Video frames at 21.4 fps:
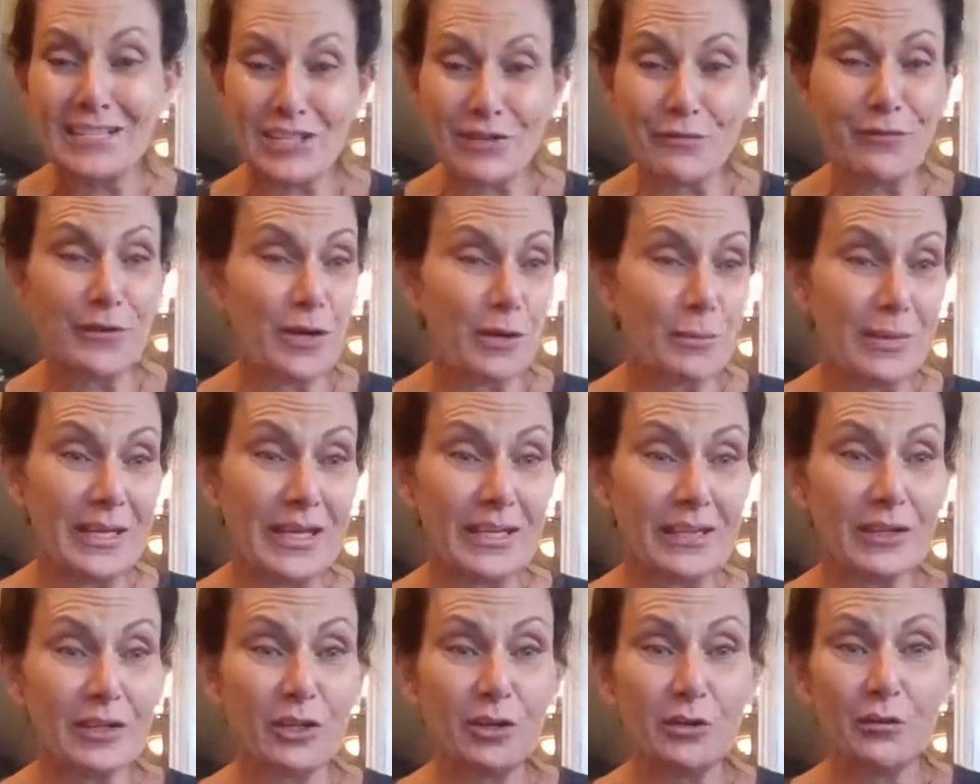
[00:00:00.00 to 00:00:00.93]
Do you feel
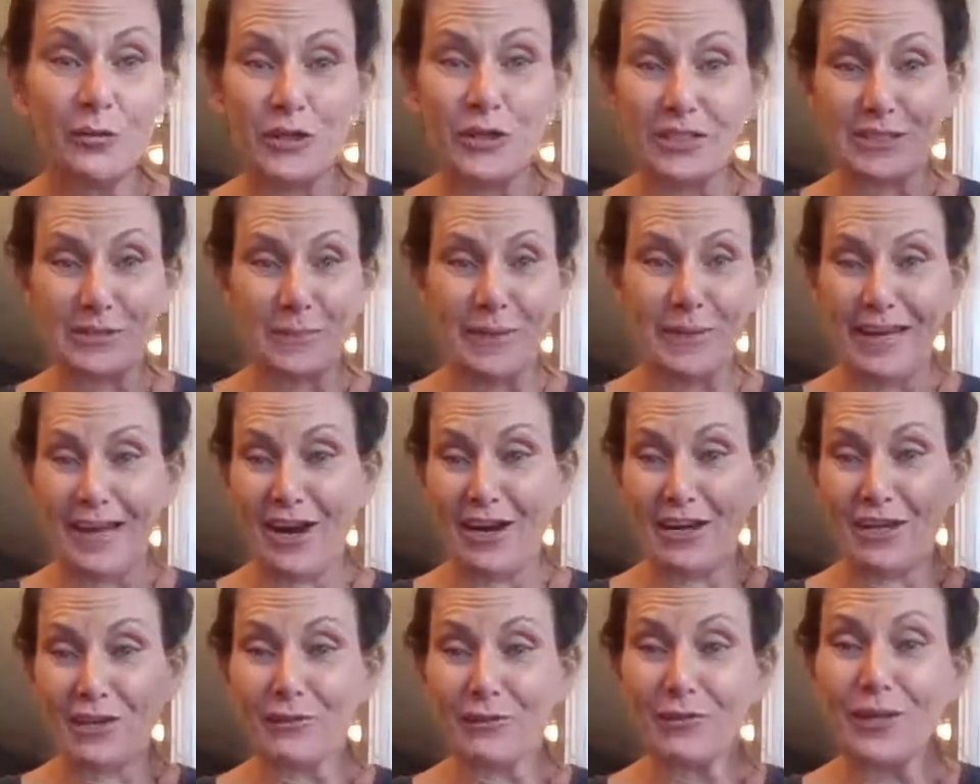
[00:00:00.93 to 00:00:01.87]
me? Who feels me?
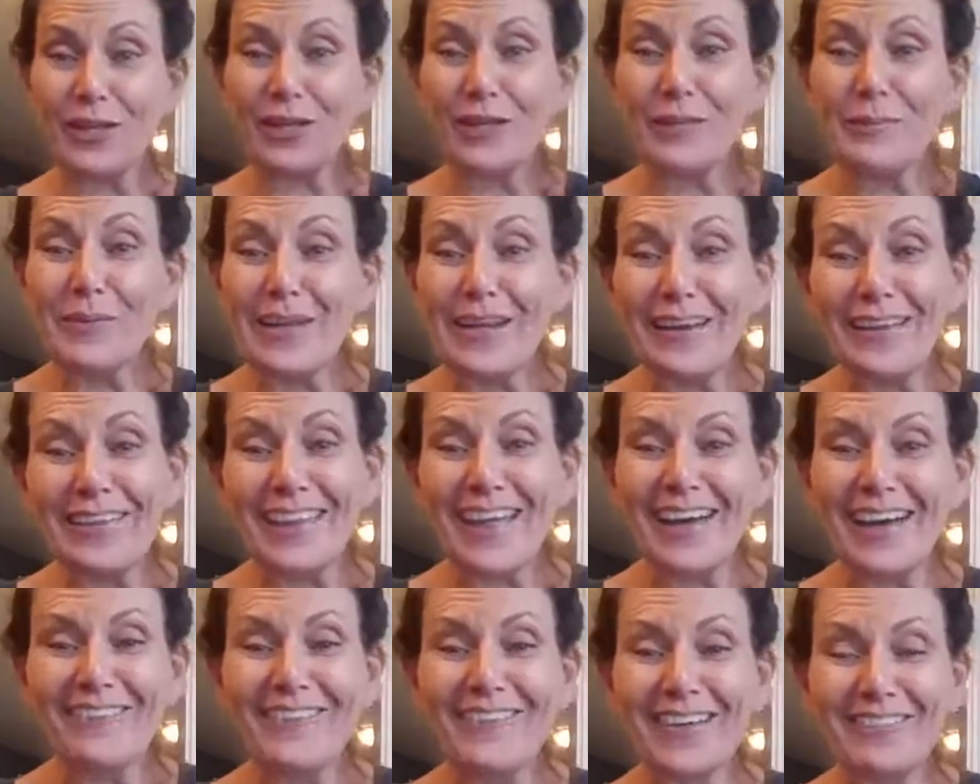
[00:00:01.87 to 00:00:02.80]
Are you feeling me on
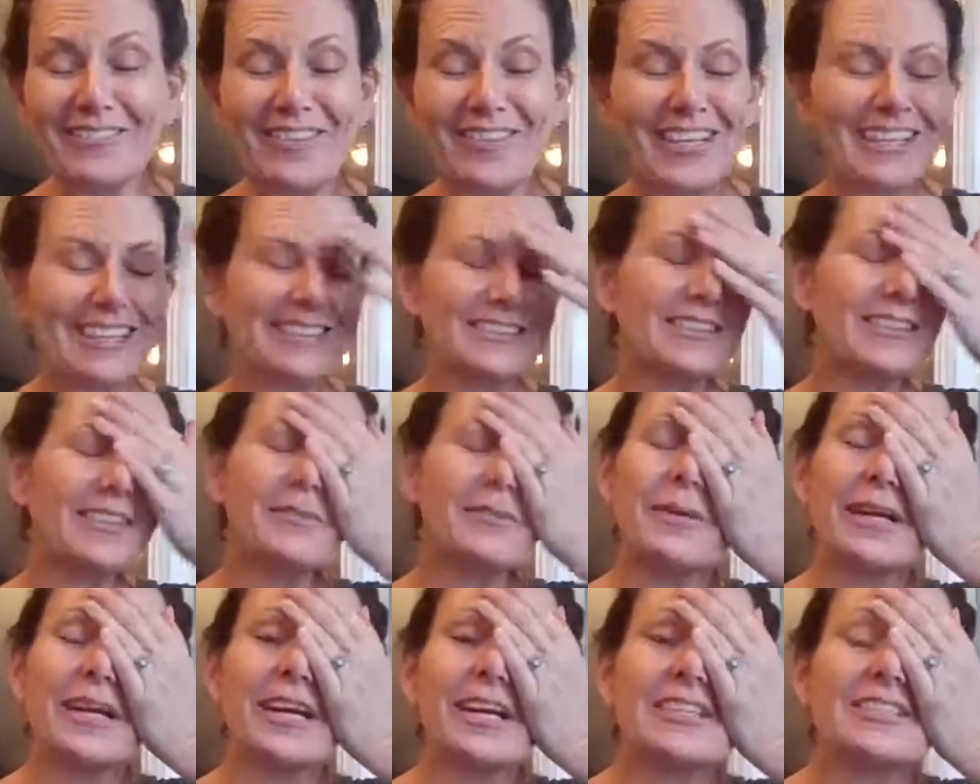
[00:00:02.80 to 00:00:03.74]
that one? Because, oh
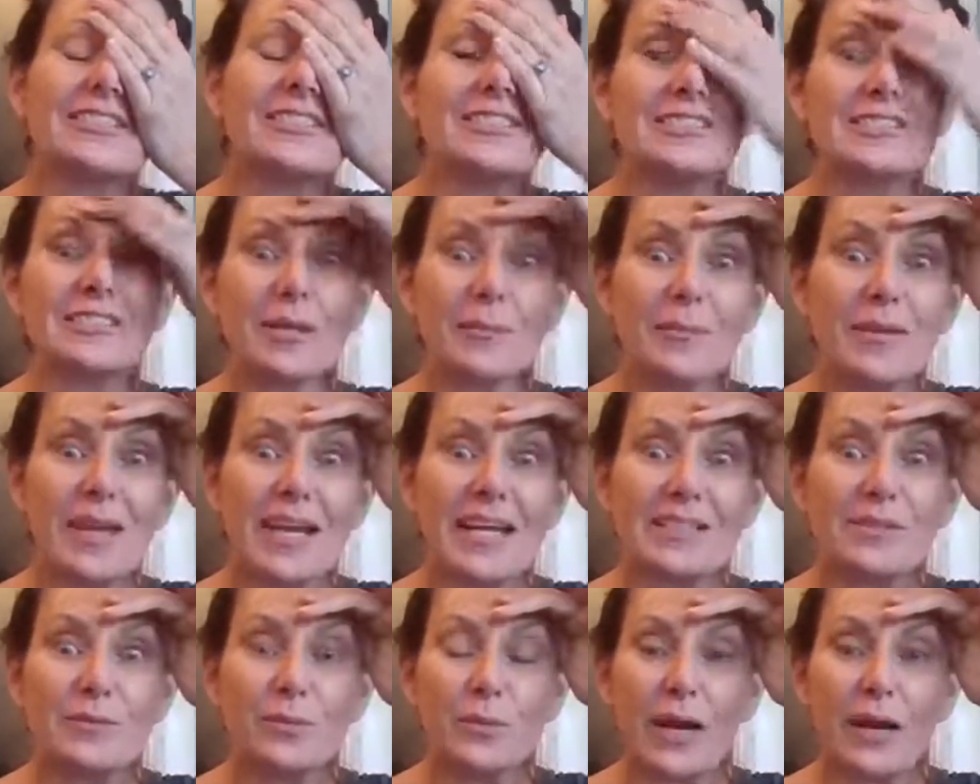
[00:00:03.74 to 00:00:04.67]
my gosh, there's some
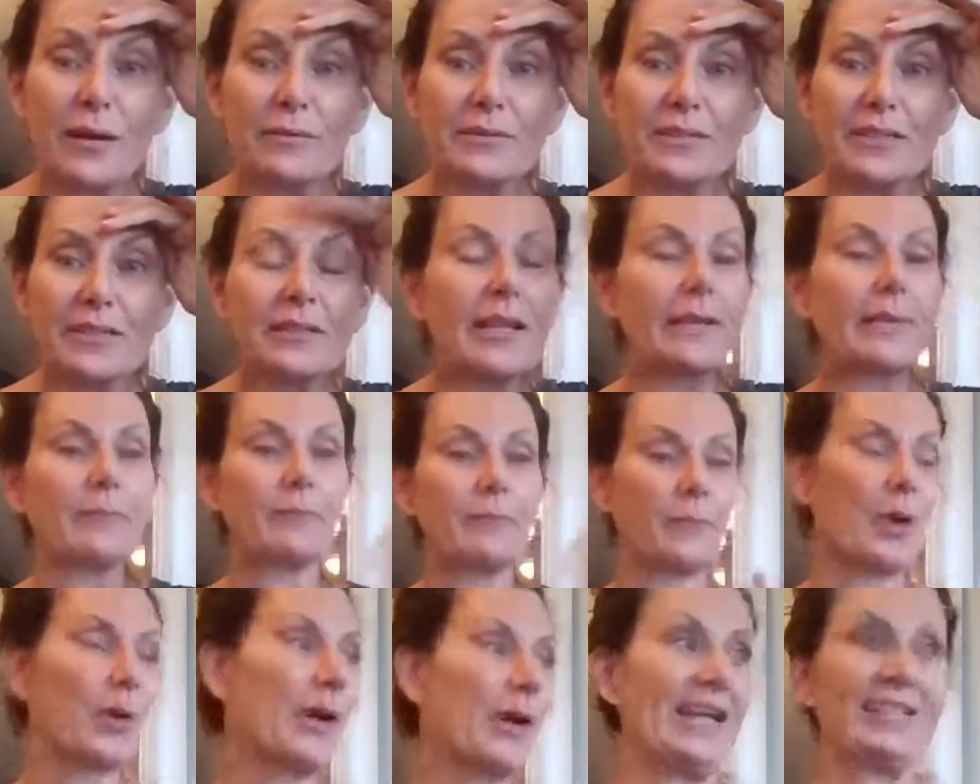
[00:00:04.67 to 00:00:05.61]
days where I like,
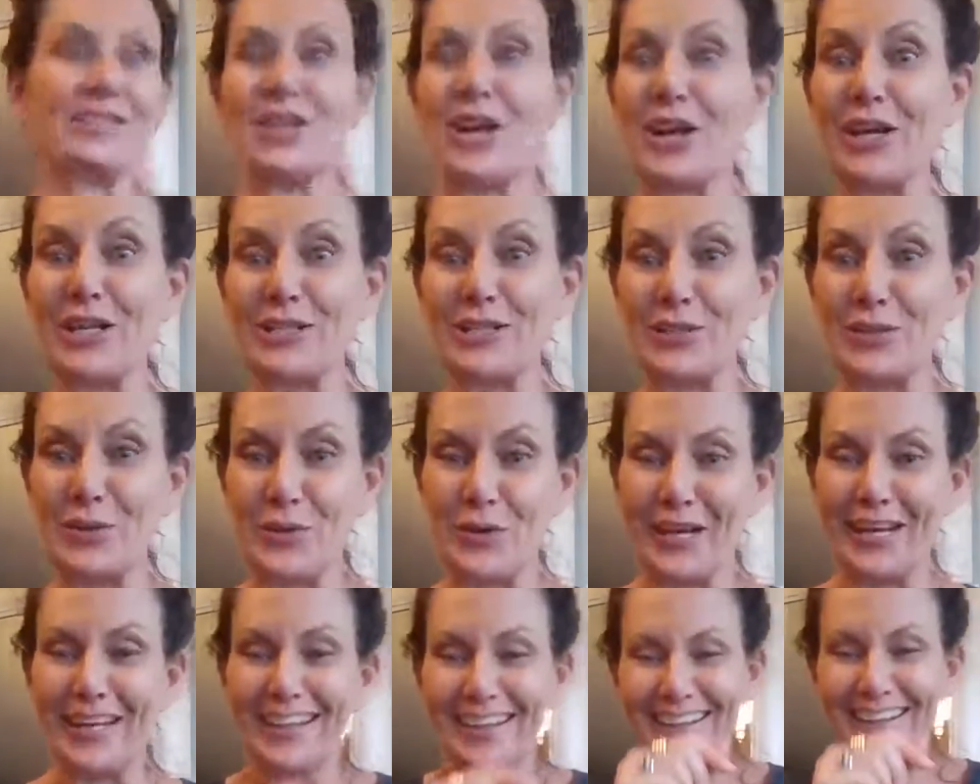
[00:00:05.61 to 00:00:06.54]
okay, so I got a
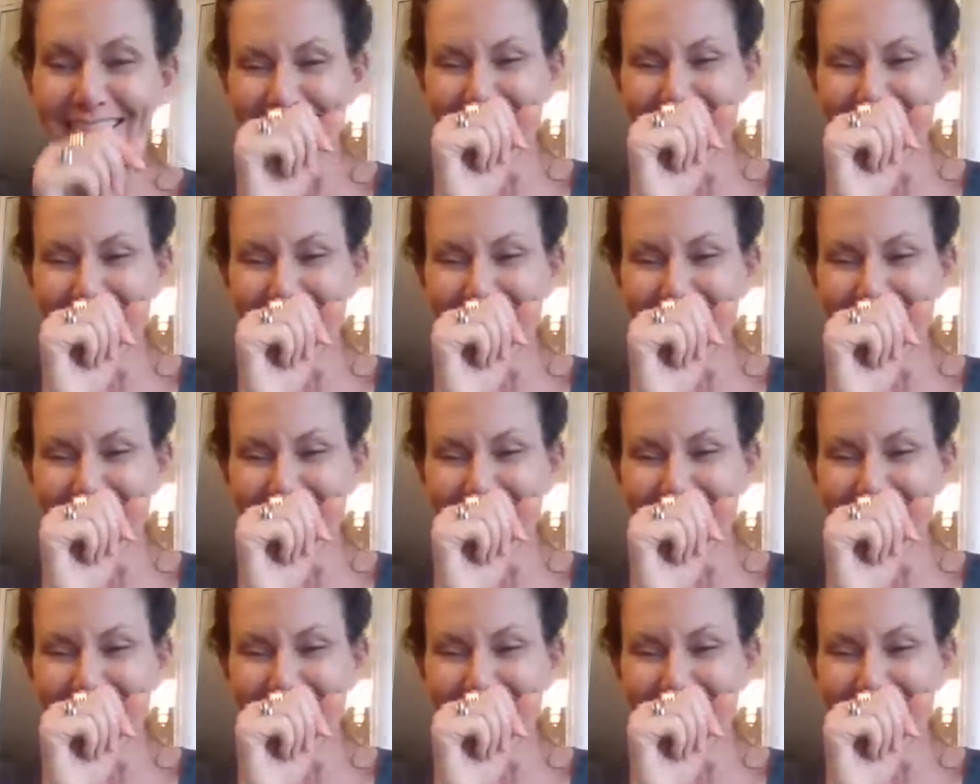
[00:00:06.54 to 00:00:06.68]
story.